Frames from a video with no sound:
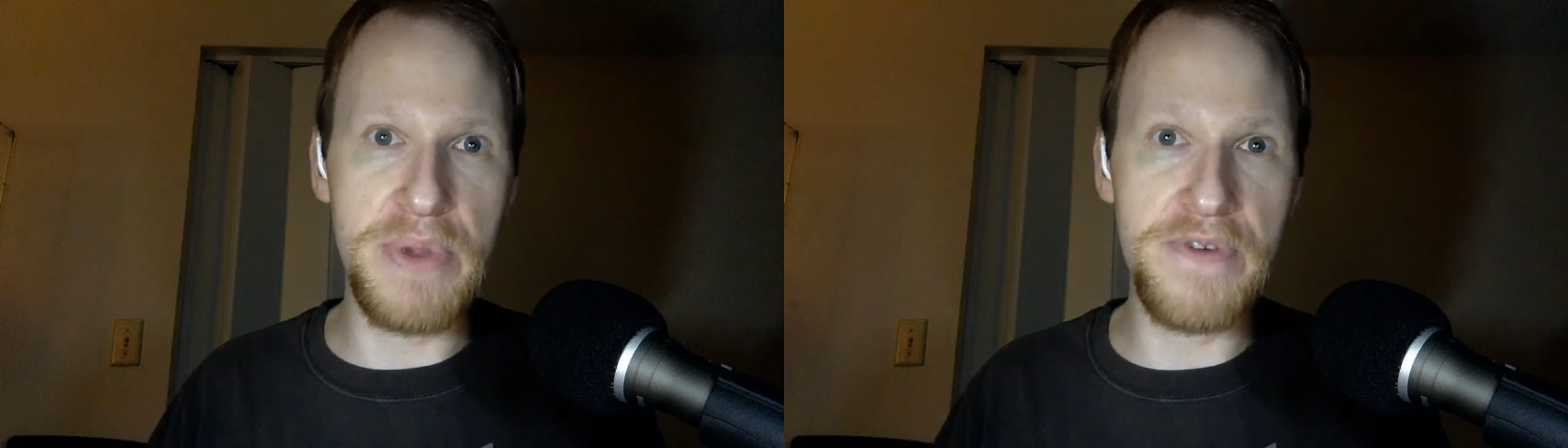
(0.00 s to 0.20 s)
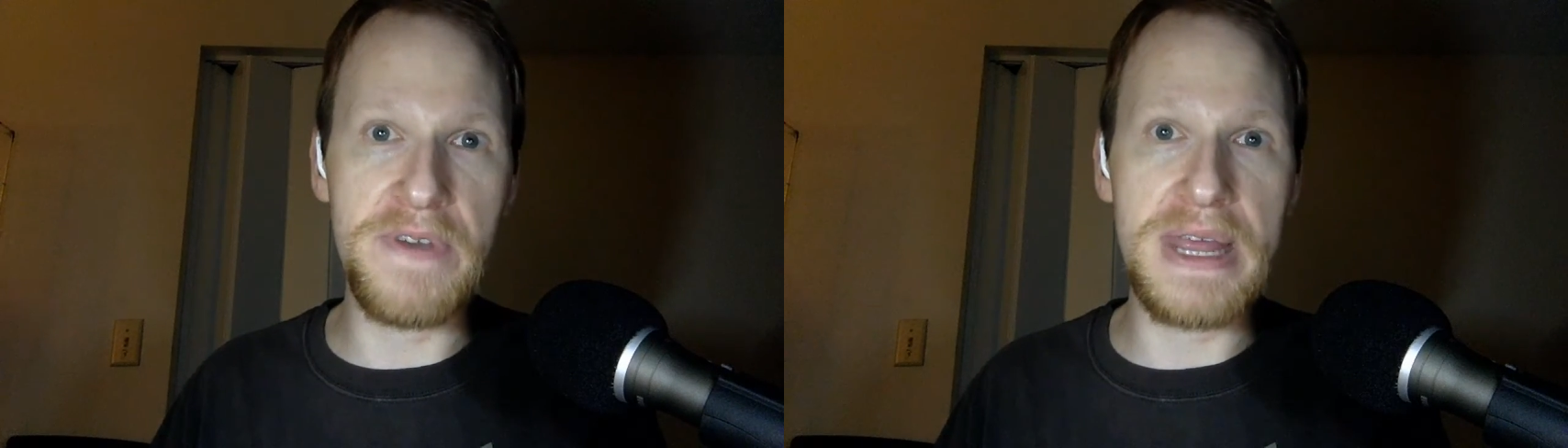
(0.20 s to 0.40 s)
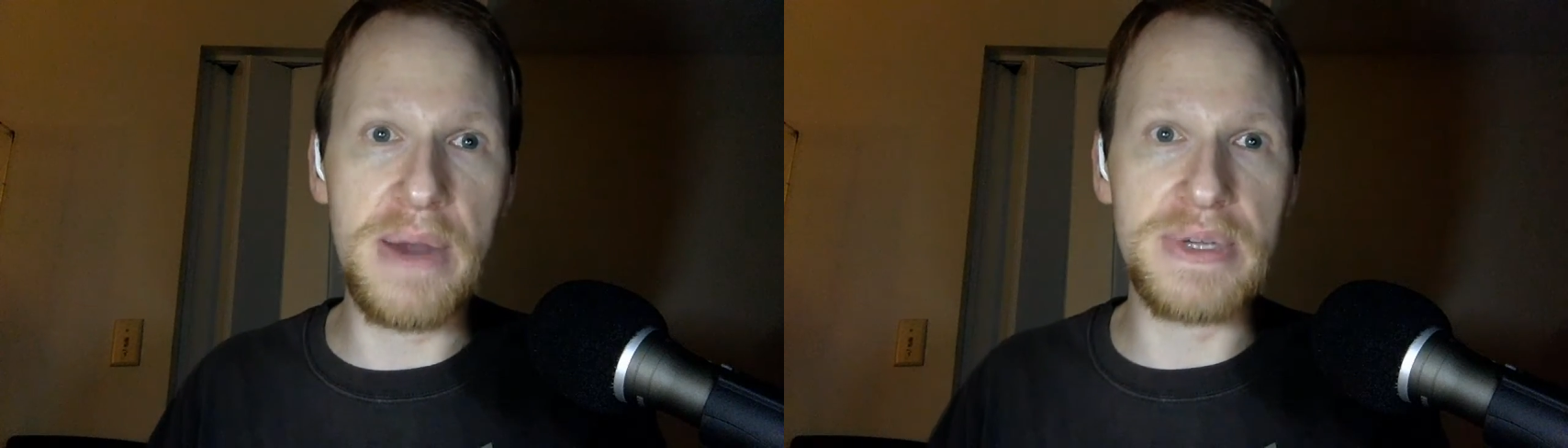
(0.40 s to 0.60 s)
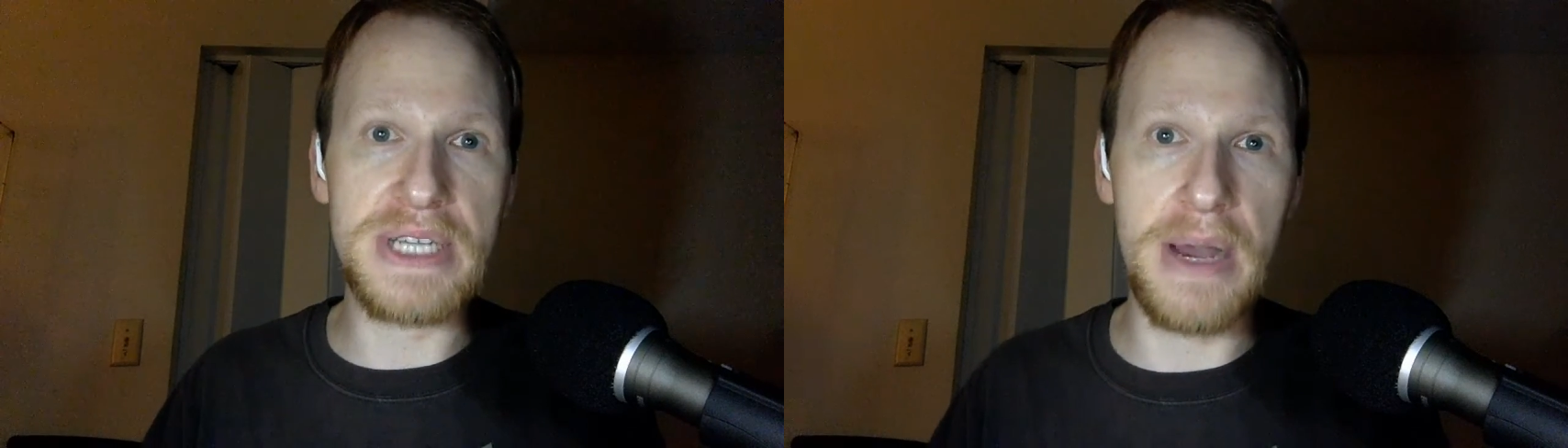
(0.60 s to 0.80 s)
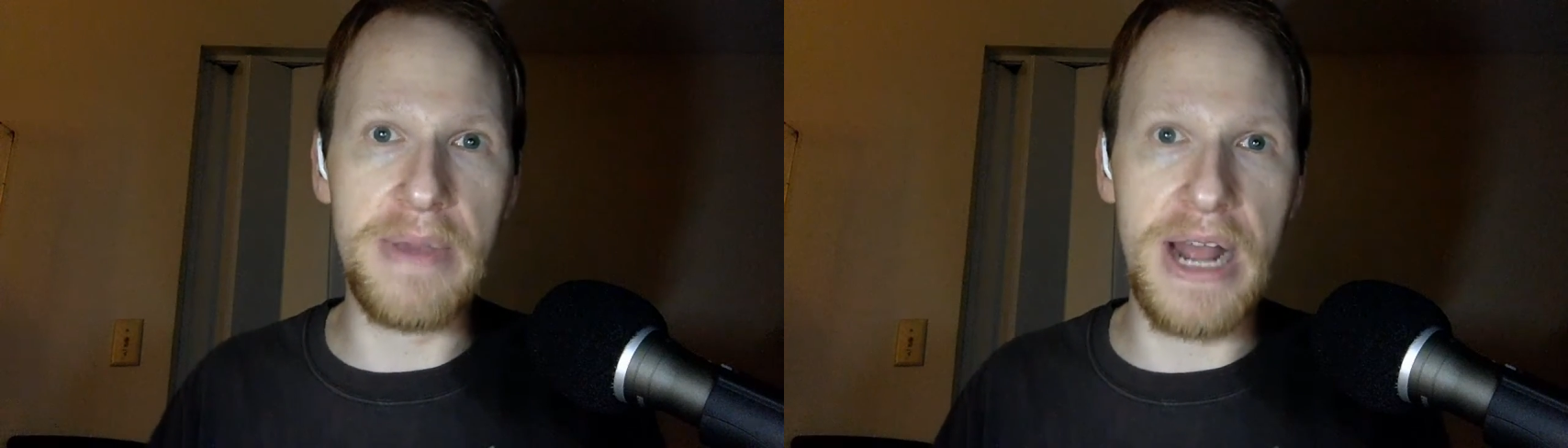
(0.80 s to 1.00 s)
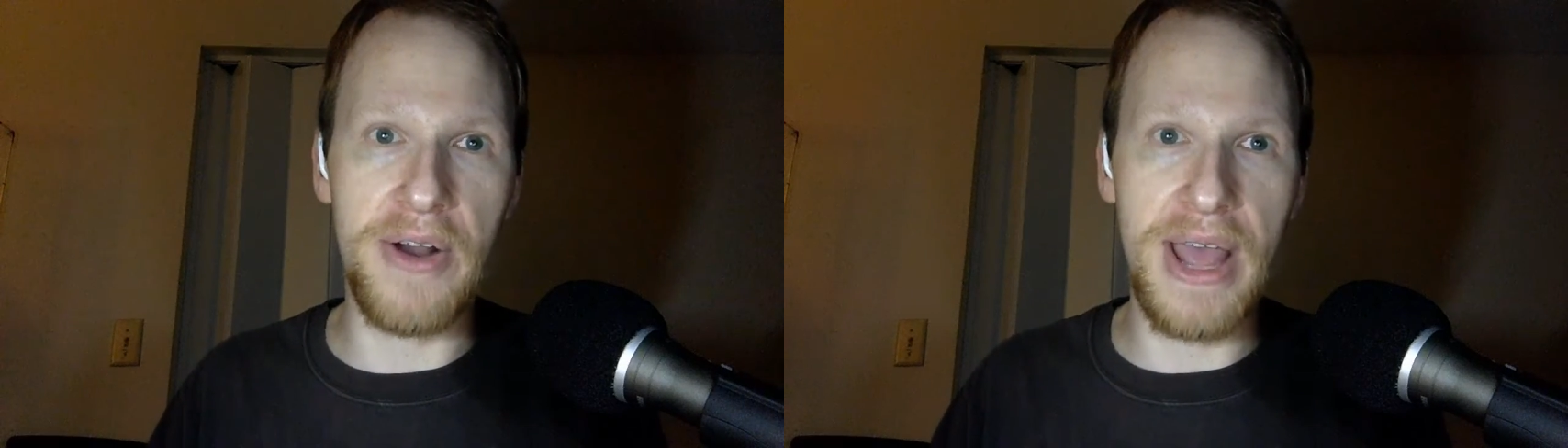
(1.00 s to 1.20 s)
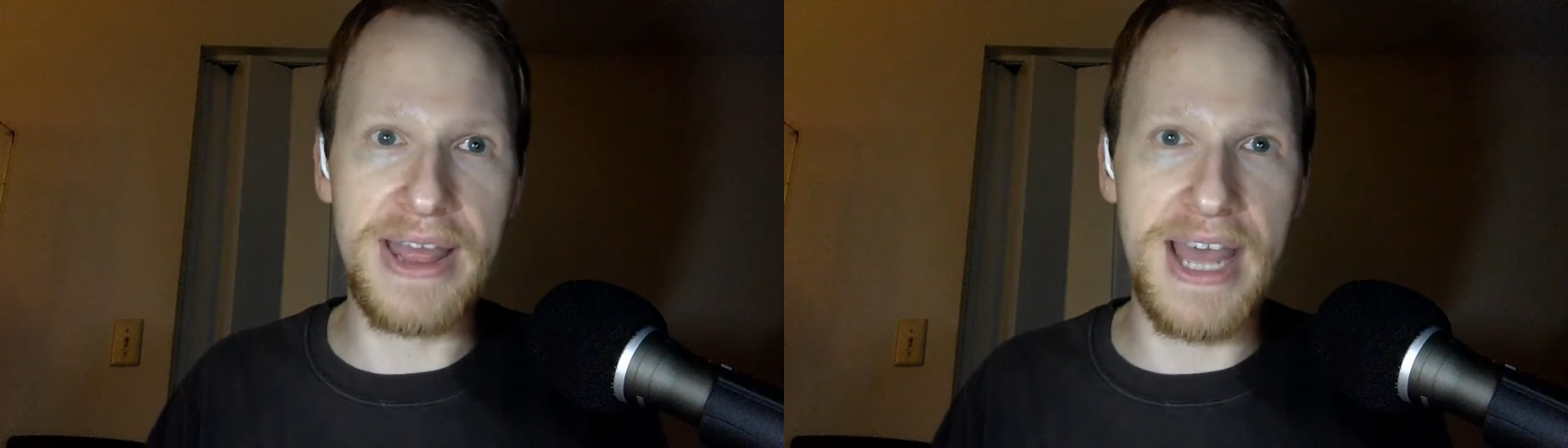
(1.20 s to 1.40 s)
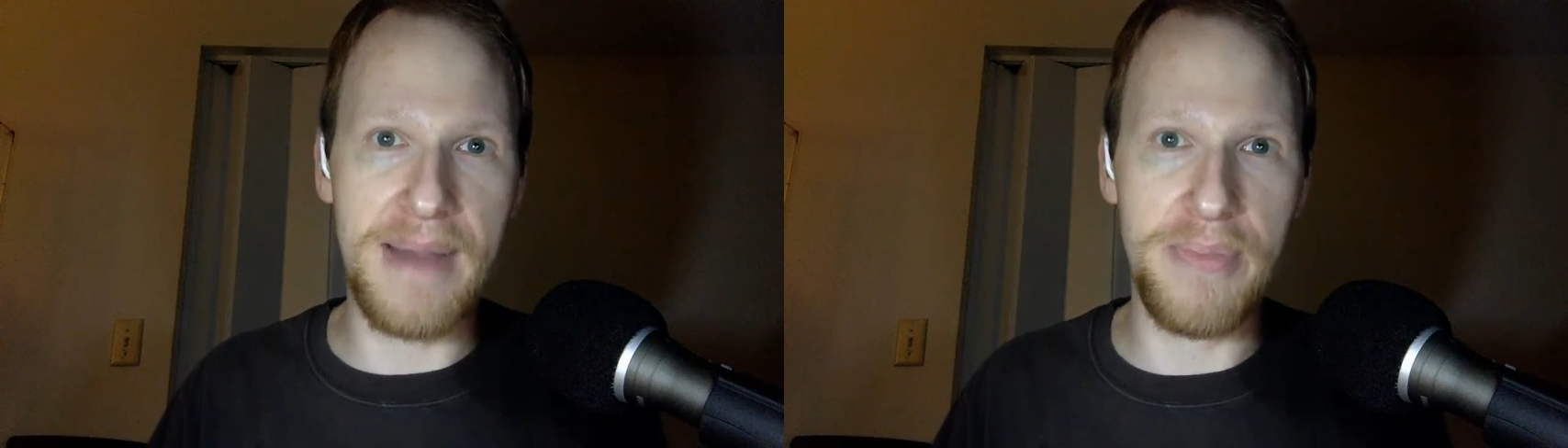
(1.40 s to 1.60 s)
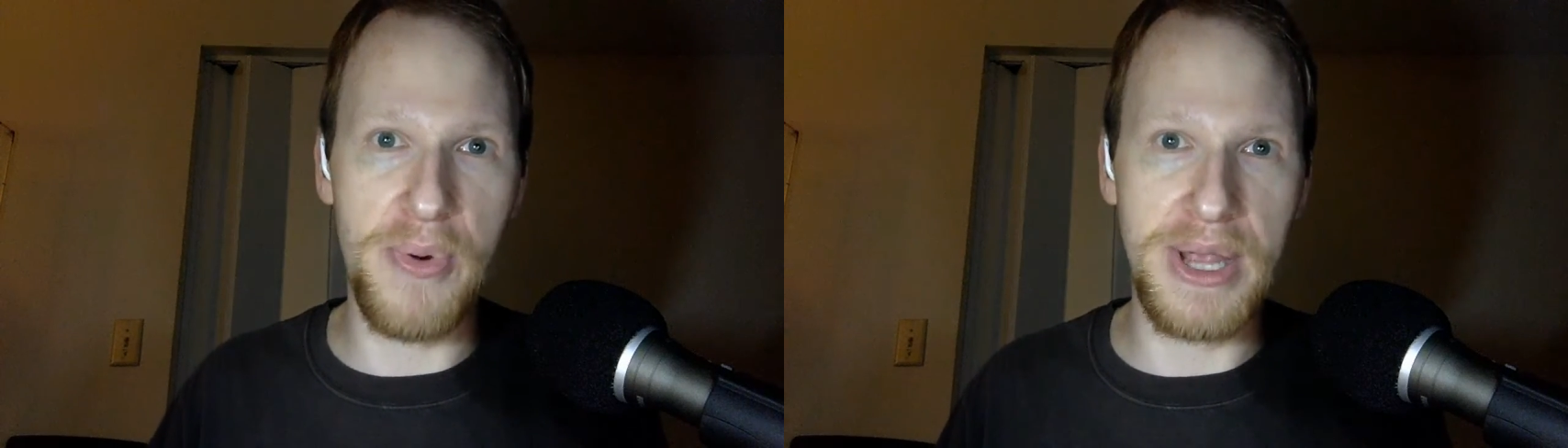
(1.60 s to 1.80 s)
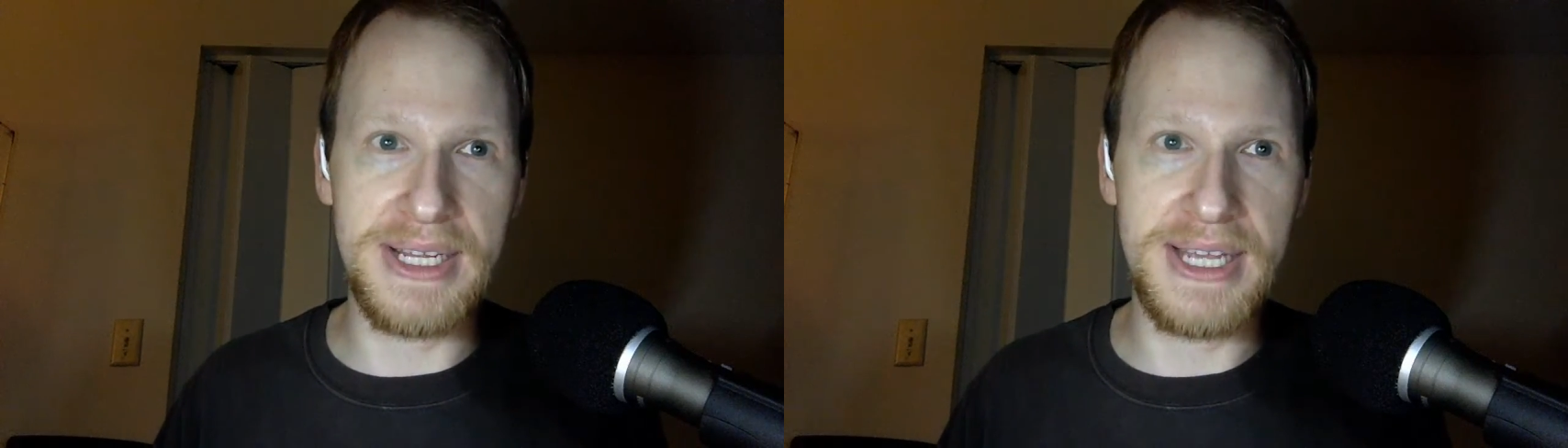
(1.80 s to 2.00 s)
the movie that was coming out at
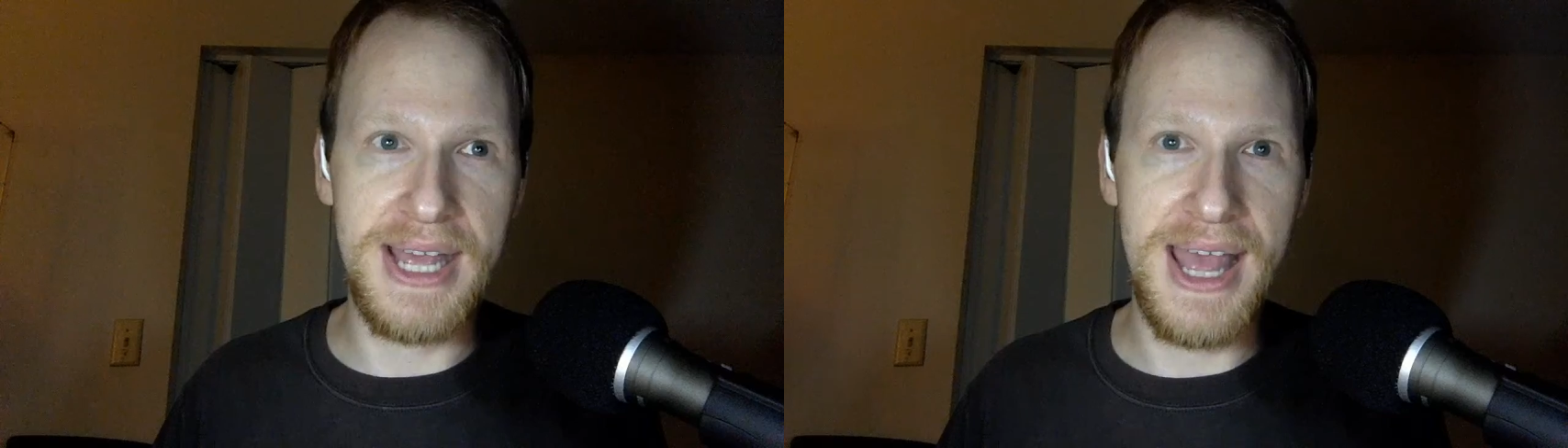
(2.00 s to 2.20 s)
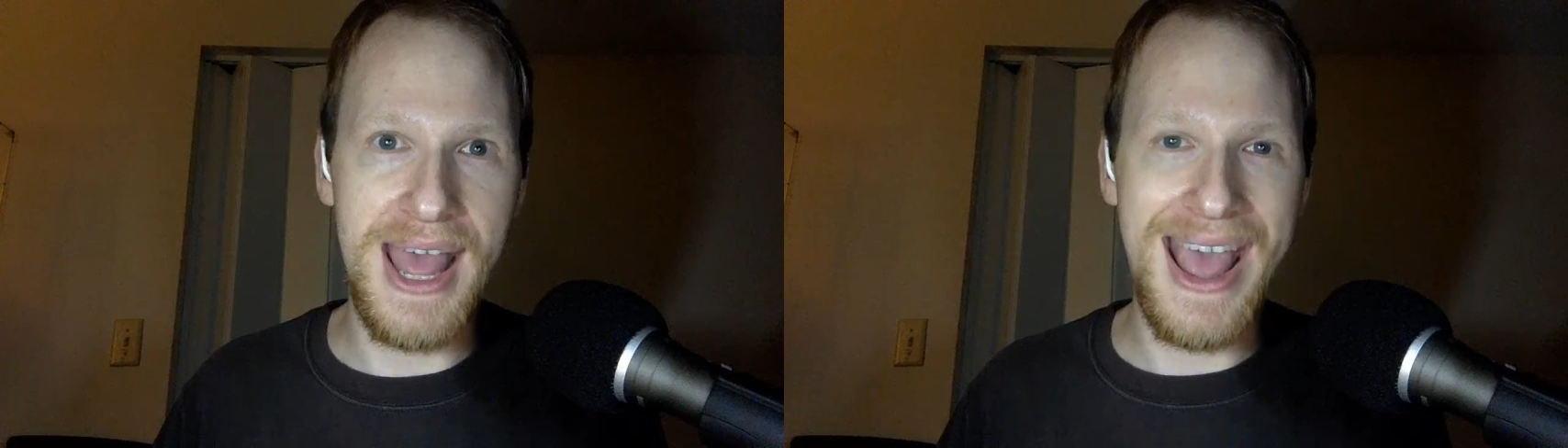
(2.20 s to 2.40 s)
that point.